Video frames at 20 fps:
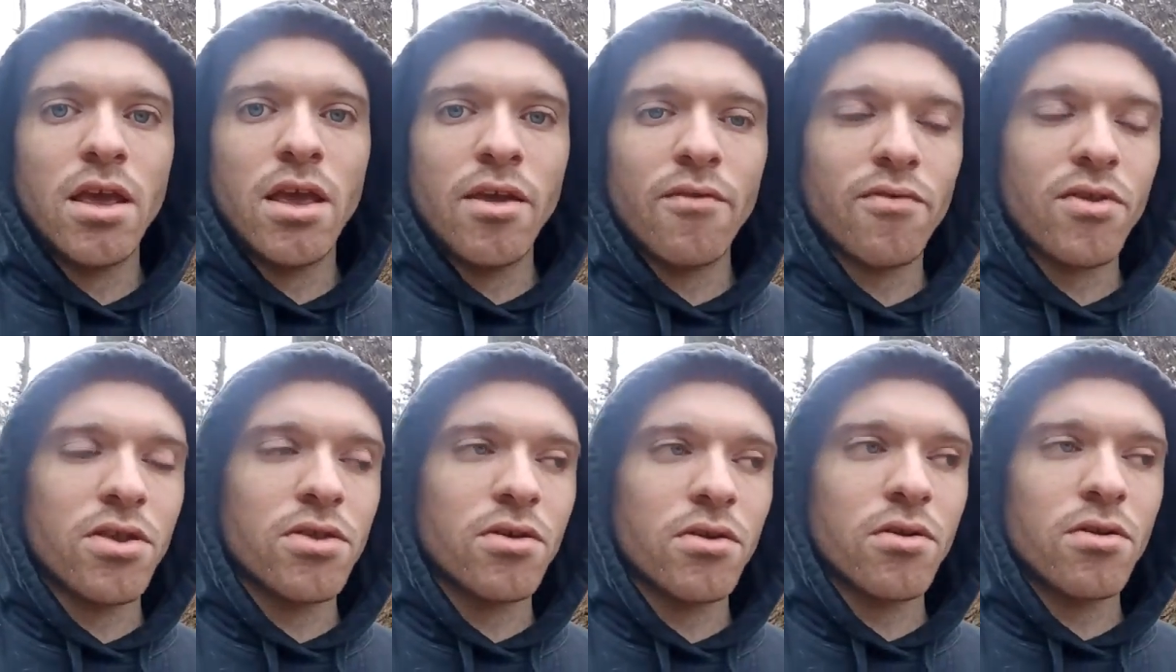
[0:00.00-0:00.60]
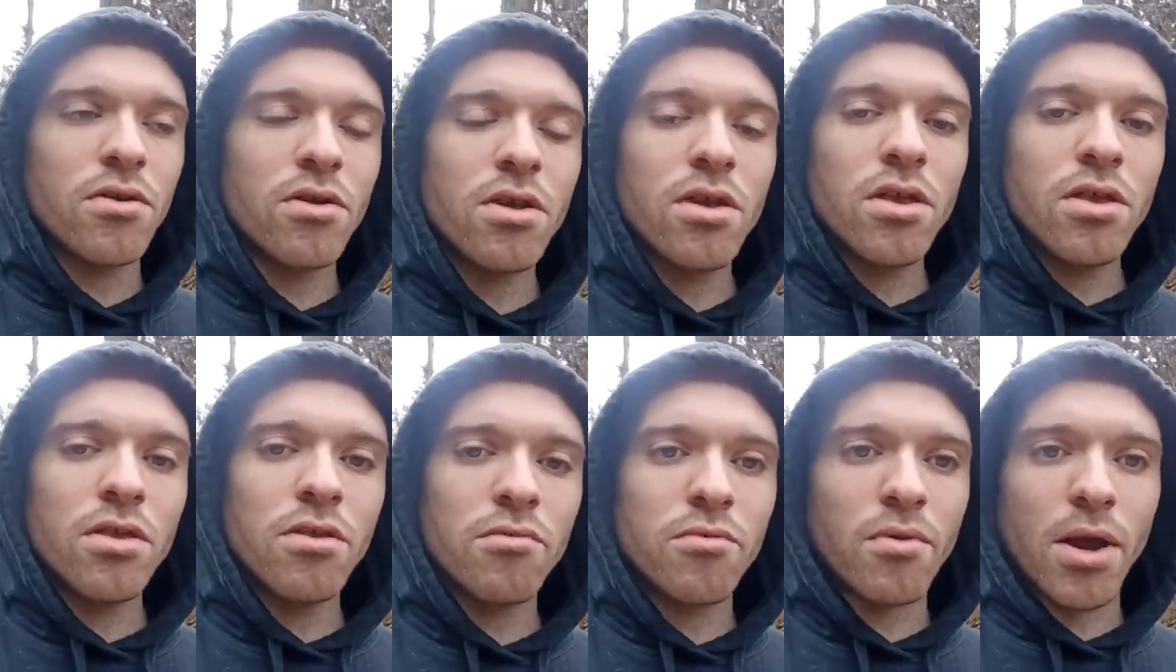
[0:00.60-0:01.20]
If either
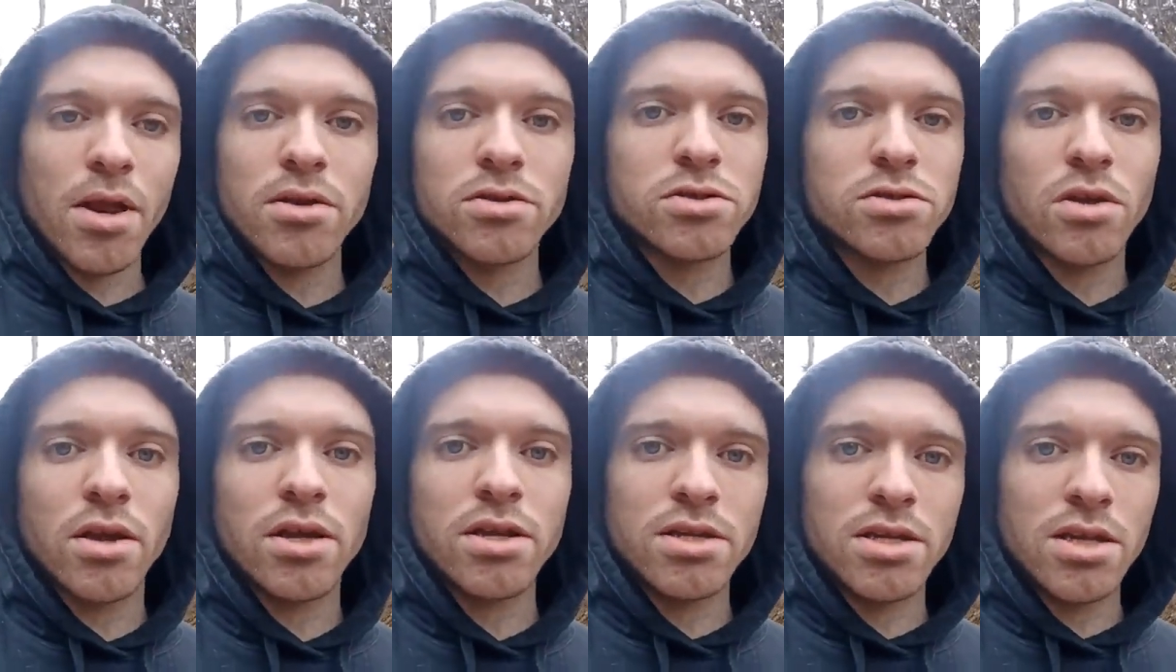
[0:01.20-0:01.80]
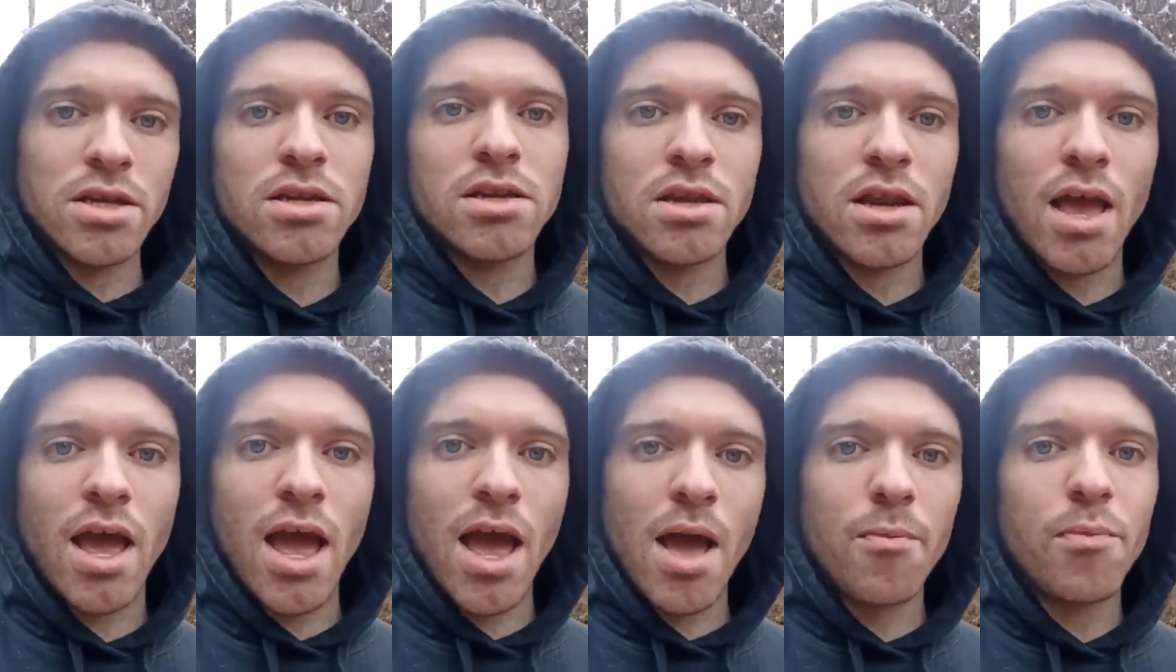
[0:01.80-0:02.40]
the writer's strike didn't
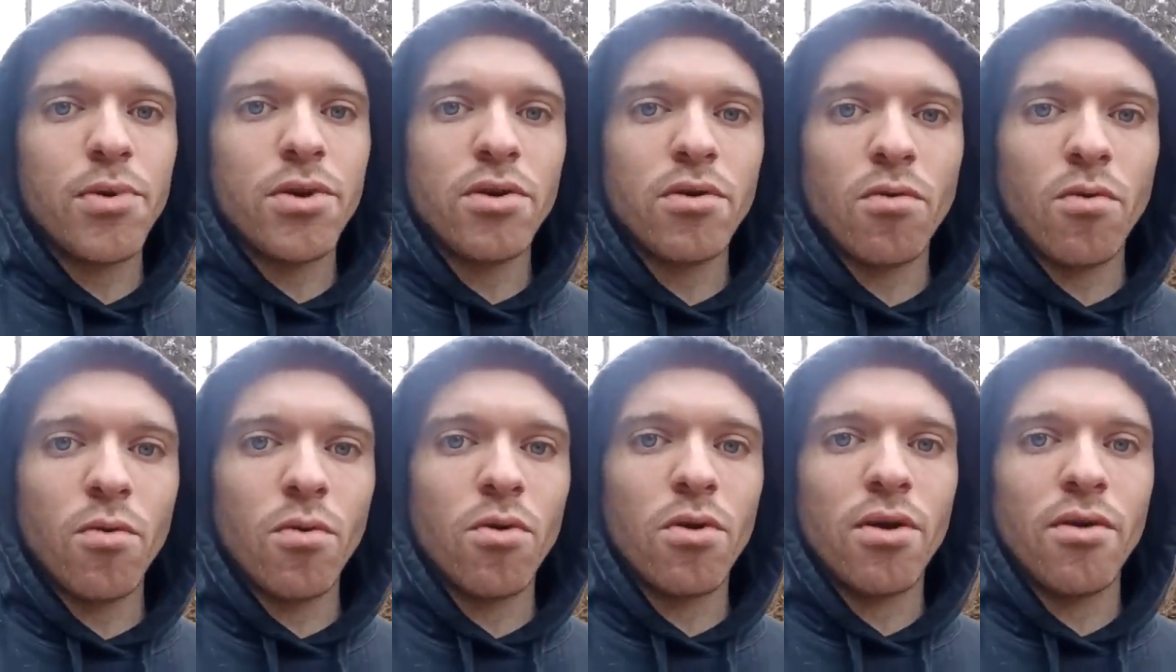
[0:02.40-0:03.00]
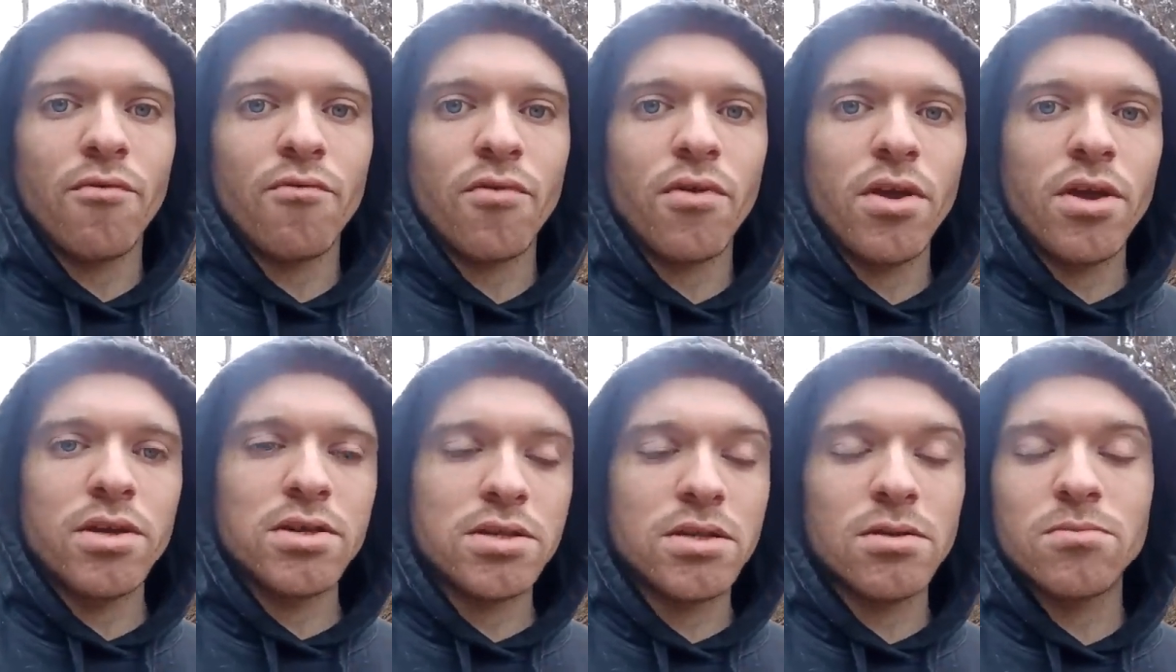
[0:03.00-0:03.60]
happen or if
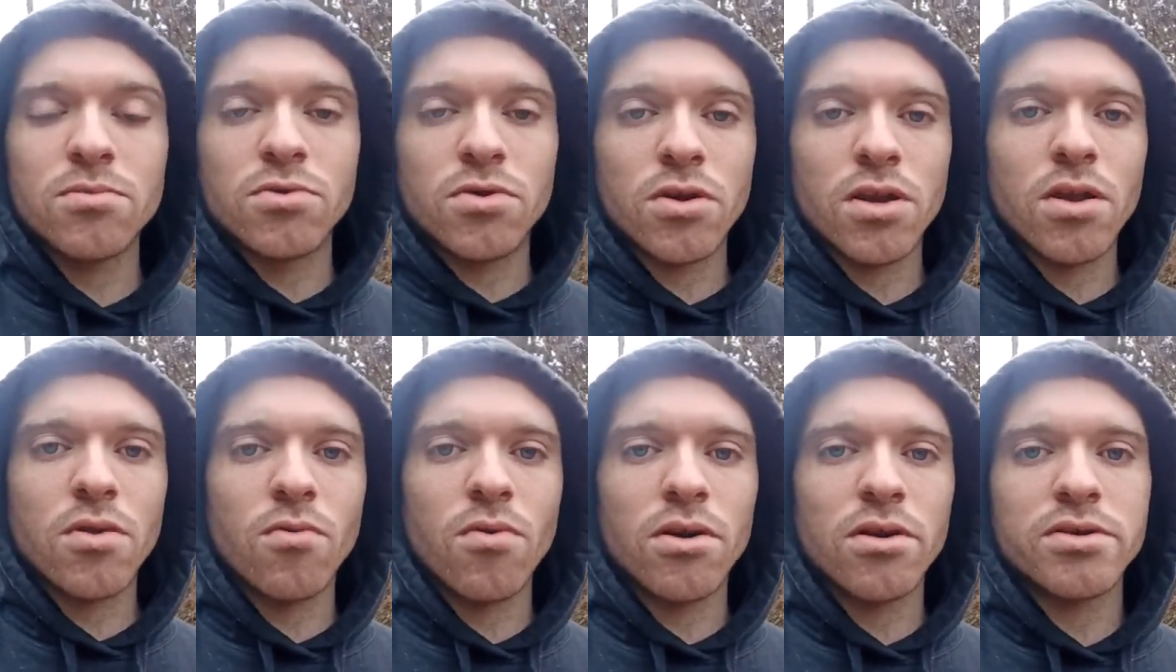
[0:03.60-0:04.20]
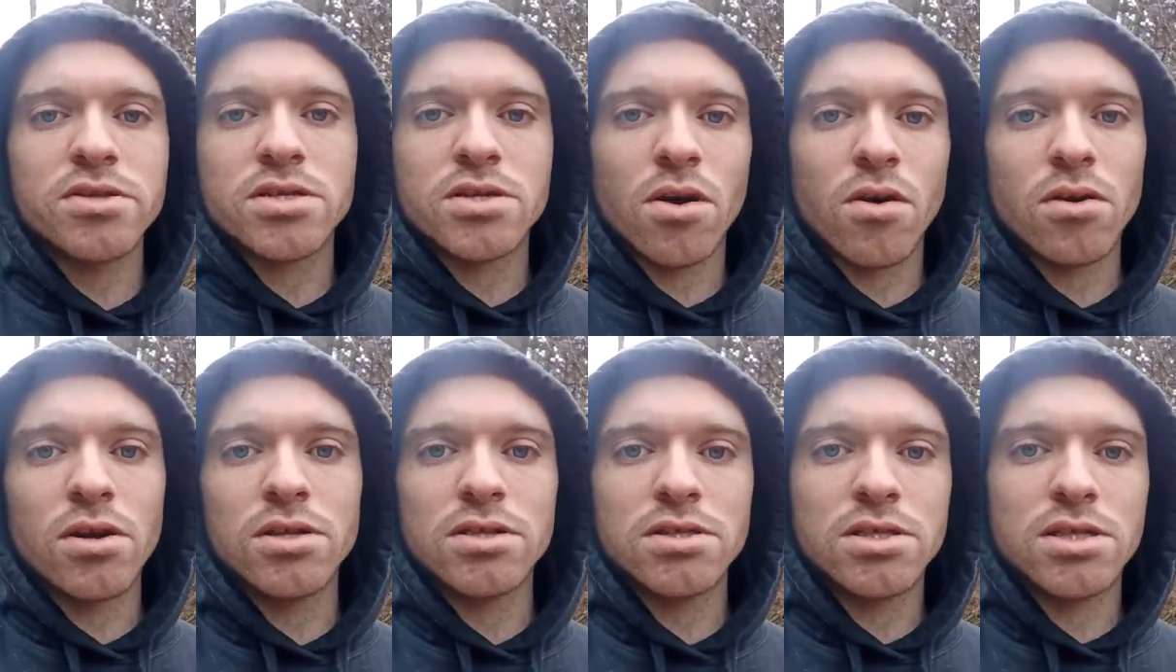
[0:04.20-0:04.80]
Tim Kring would have
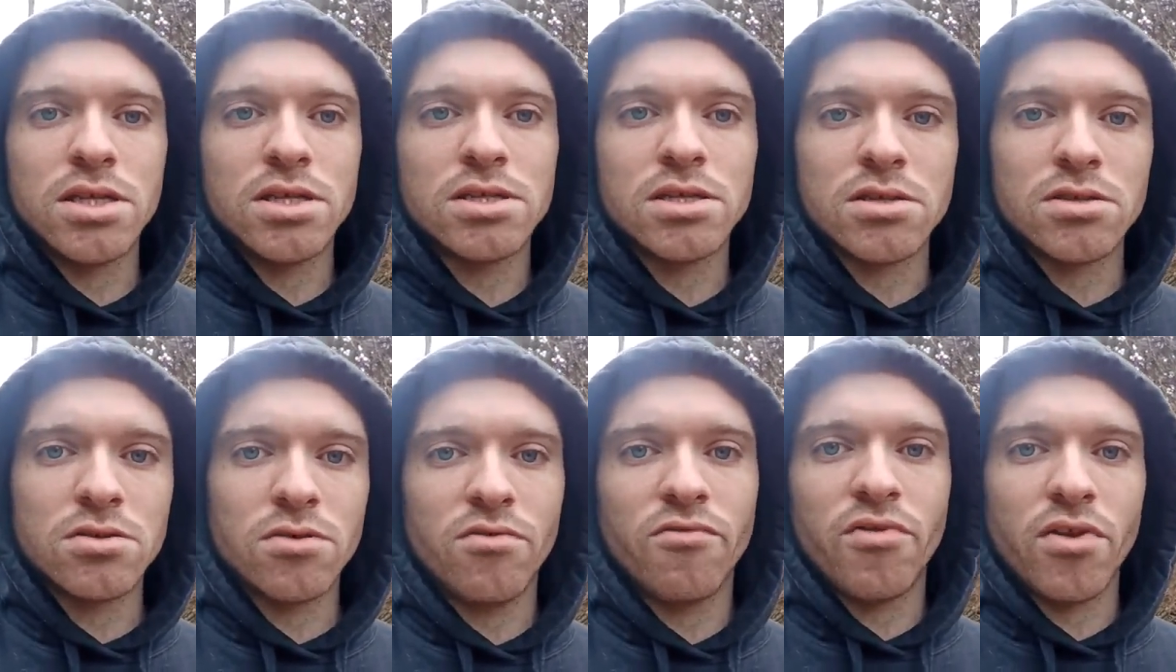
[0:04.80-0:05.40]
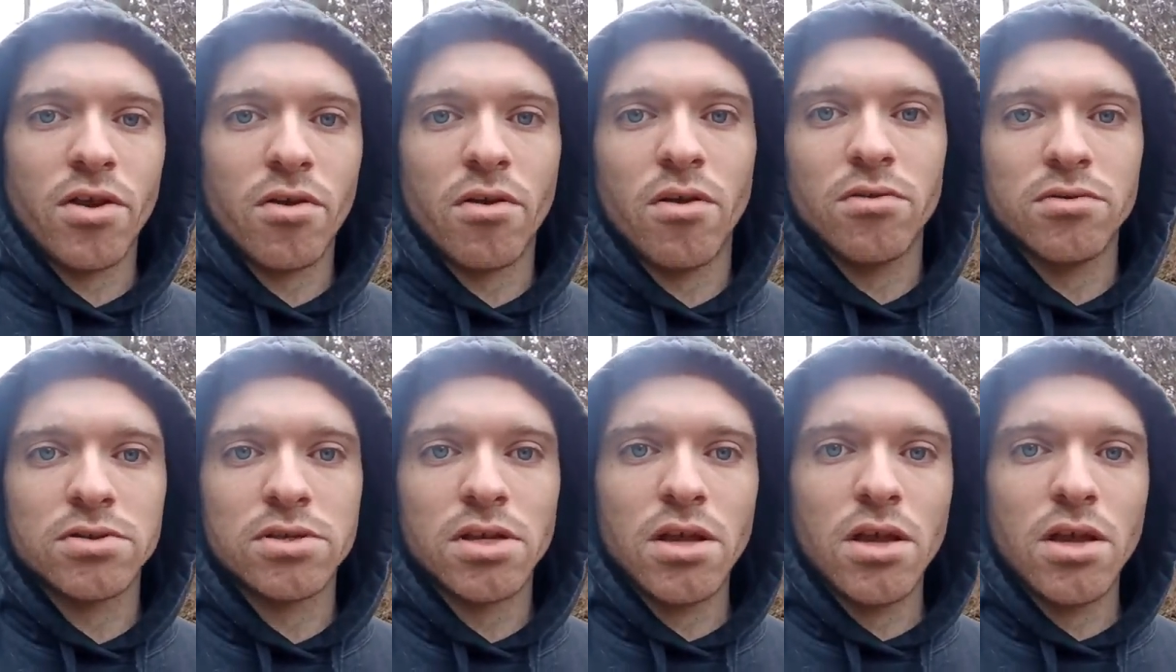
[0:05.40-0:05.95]
started season 2 of Heroes